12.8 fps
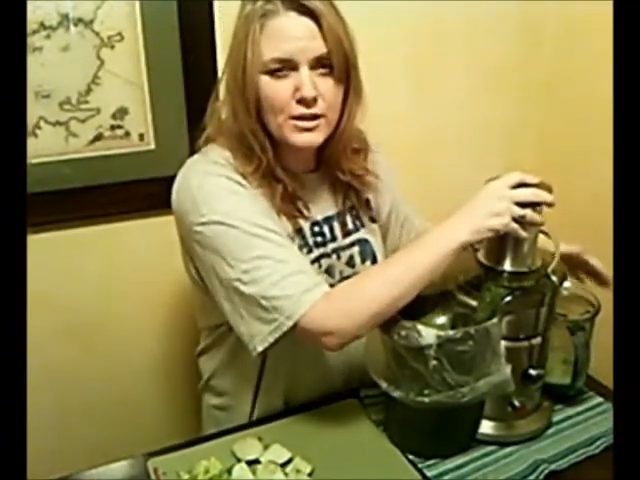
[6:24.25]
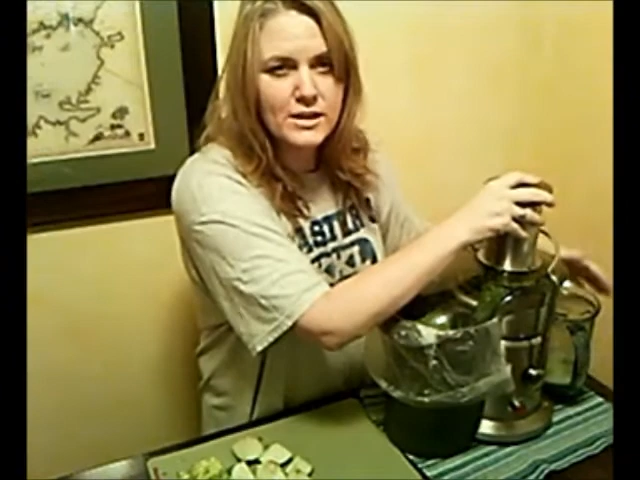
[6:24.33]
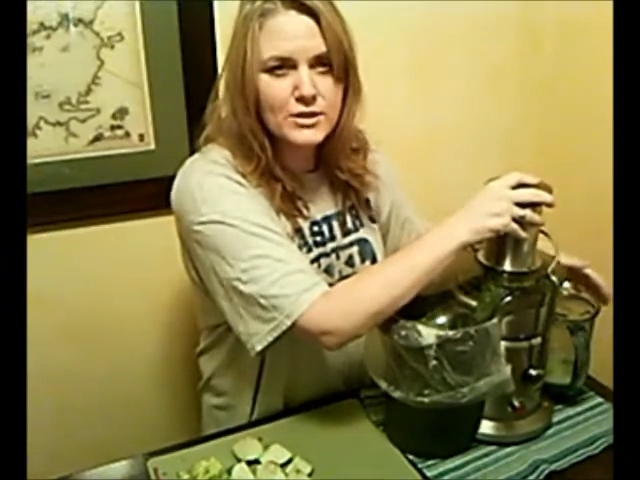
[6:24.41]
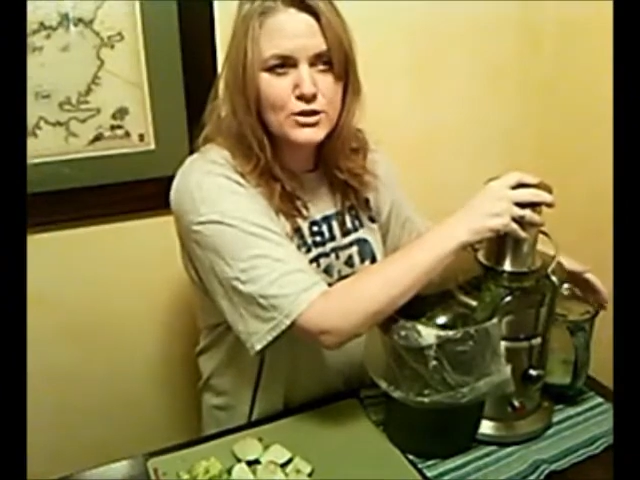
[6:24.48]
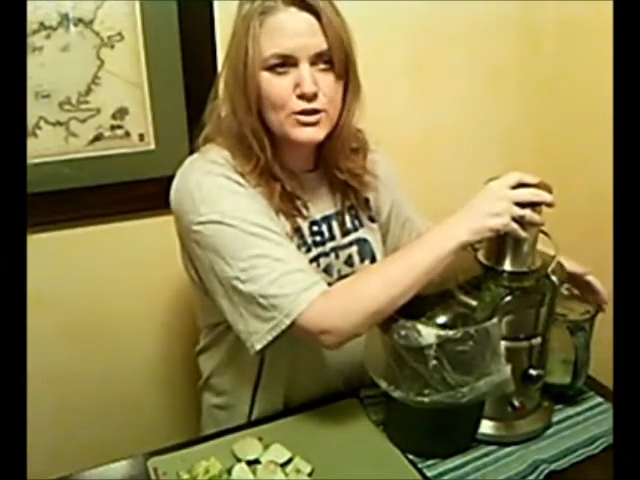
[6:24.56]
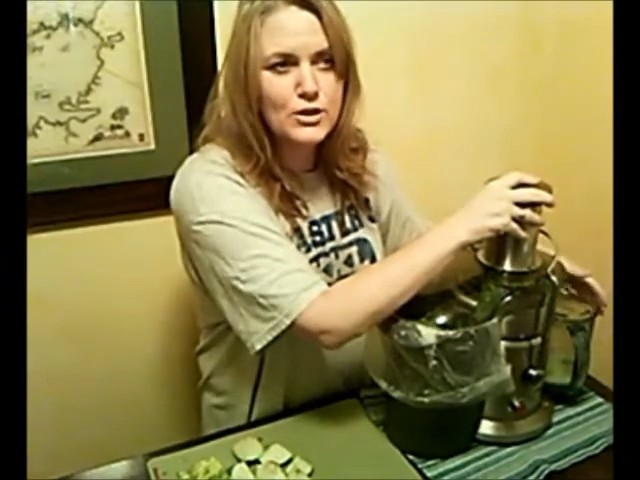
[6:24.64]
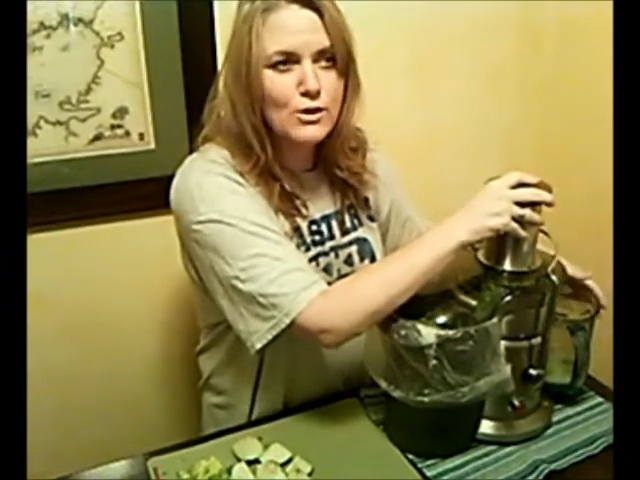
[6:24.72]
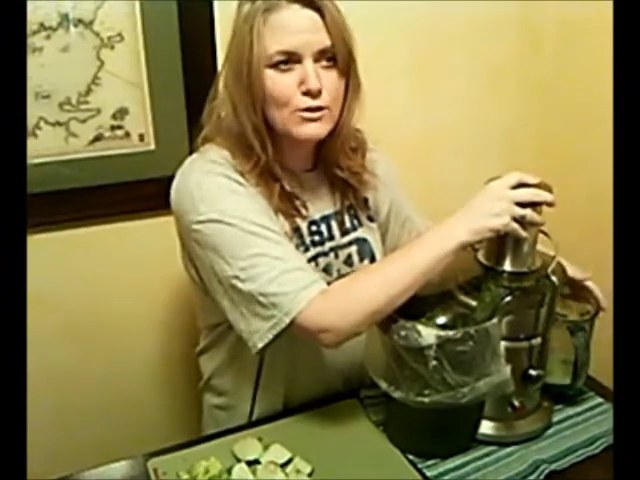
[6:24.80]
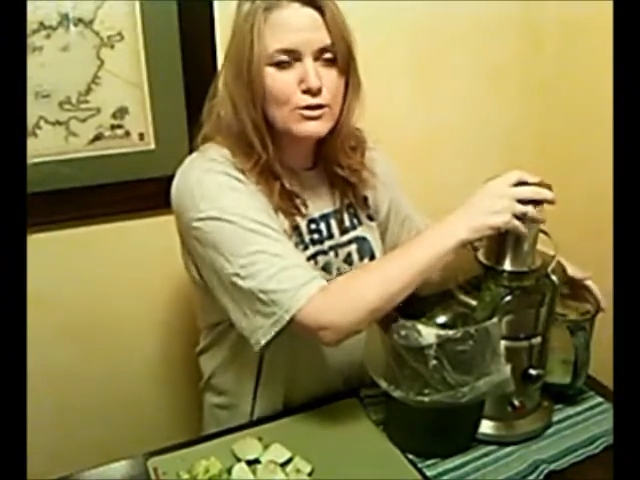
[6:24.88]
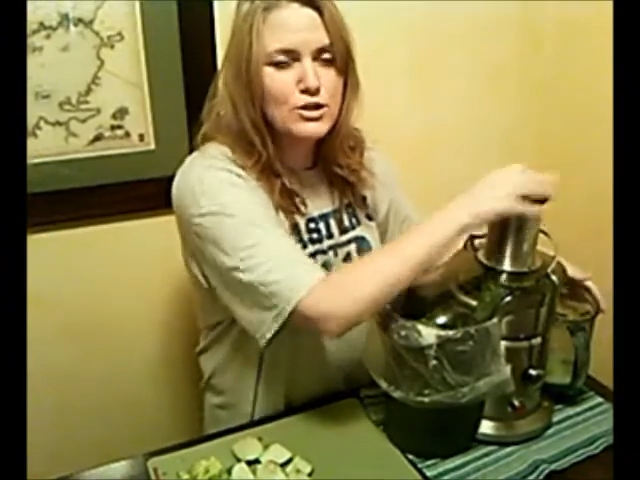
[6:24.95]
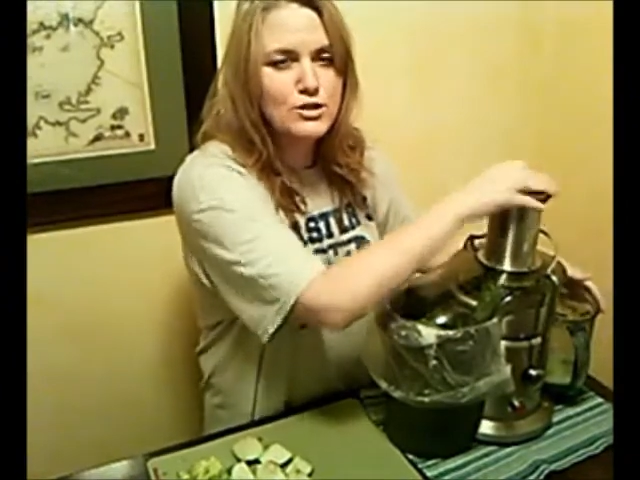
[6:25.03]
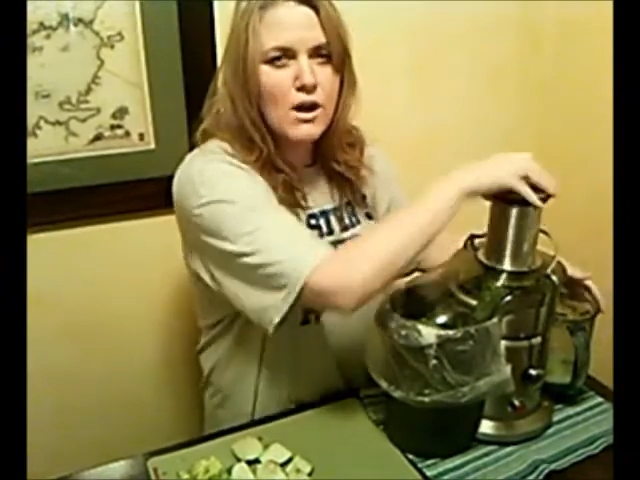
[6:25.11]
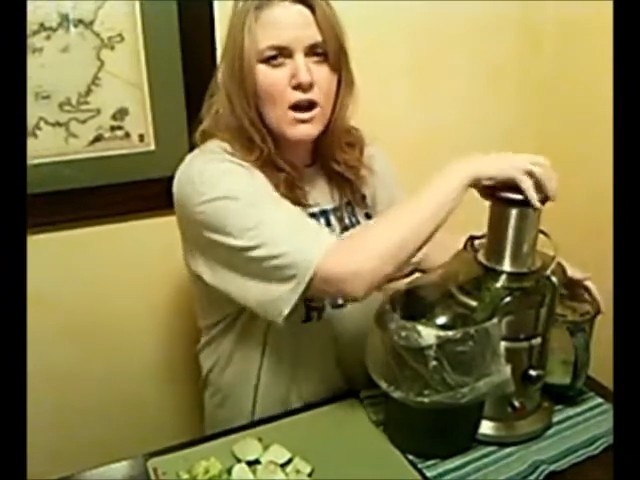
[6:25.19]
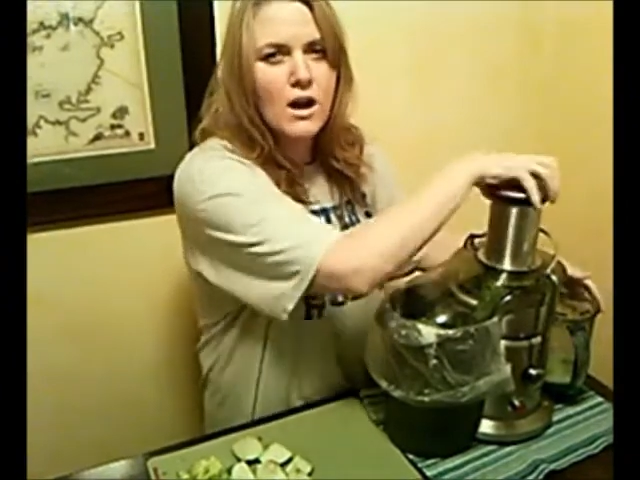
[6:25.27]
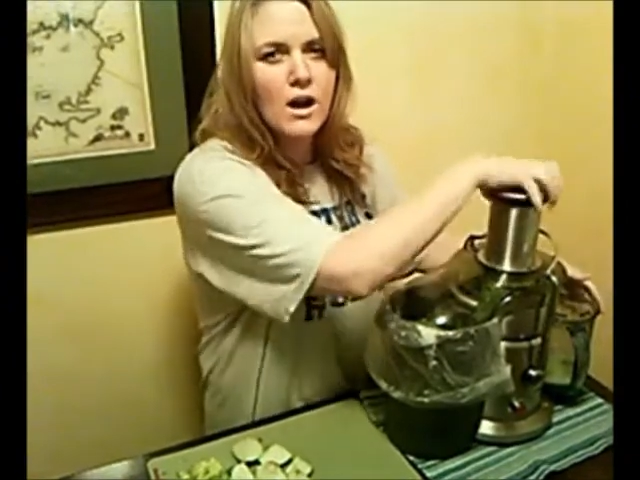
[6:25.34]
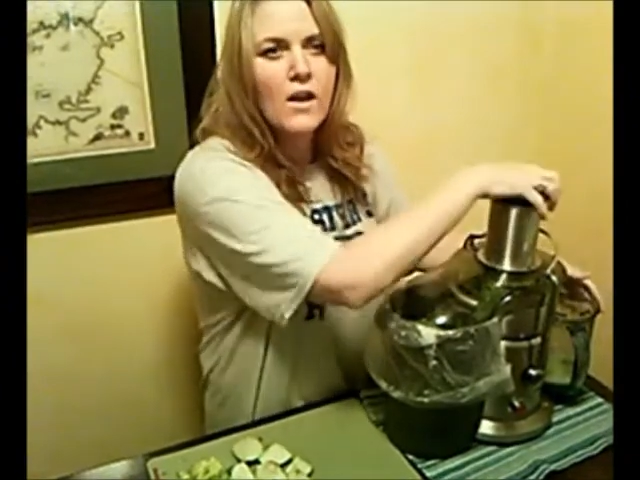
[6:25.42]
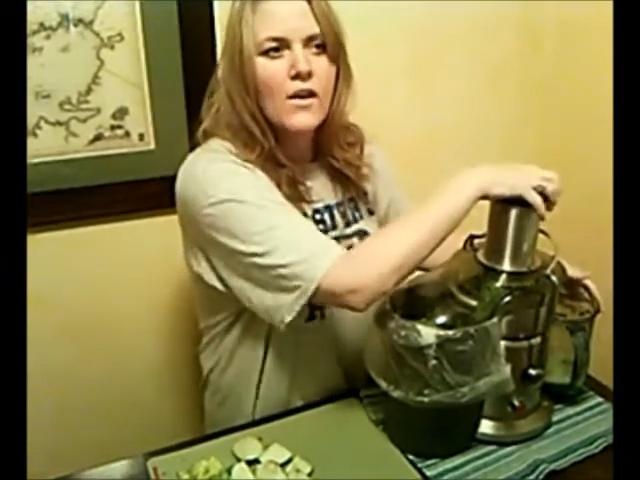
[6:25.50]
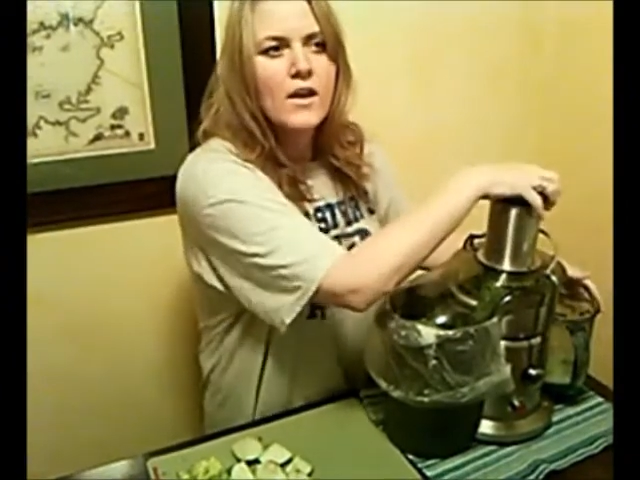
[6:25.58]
is so strong.